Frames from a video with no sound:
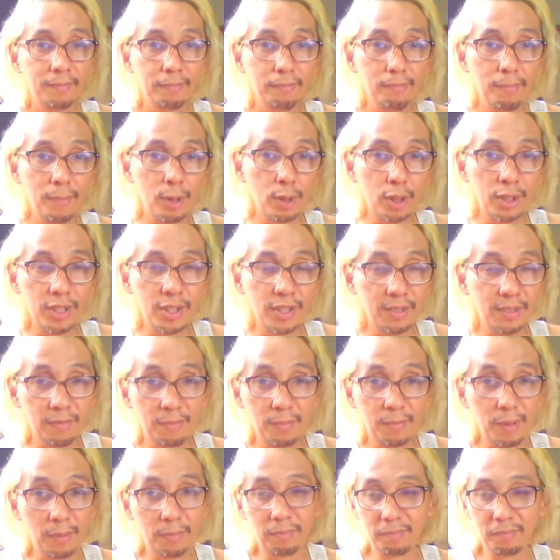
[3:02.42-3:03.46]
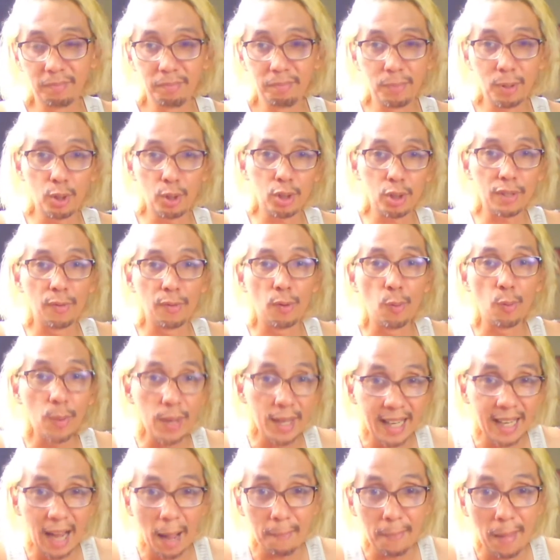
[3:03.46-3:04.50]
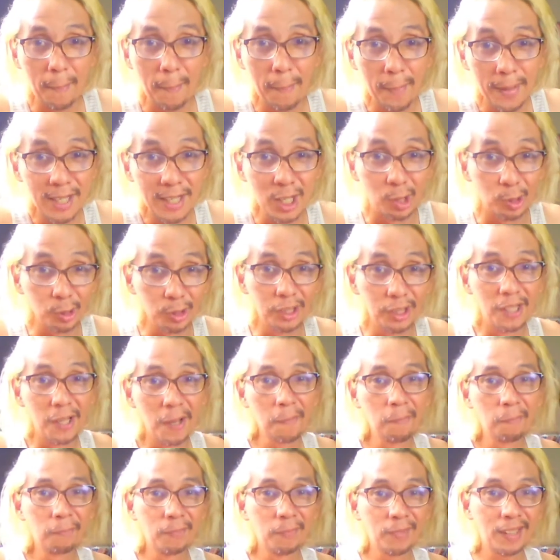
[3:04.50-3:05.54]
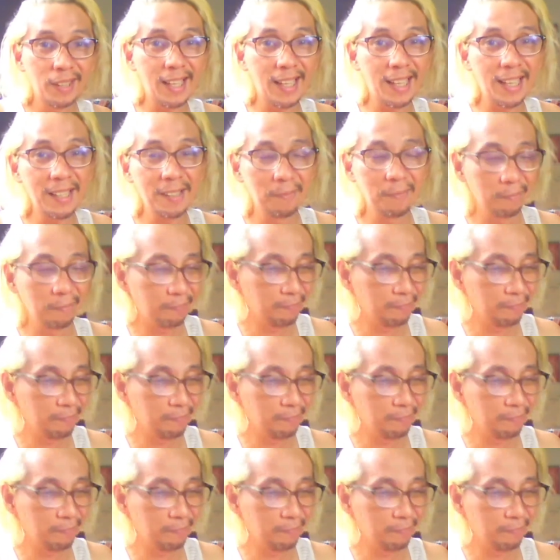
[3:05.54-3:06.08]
because of a recap episode, okay?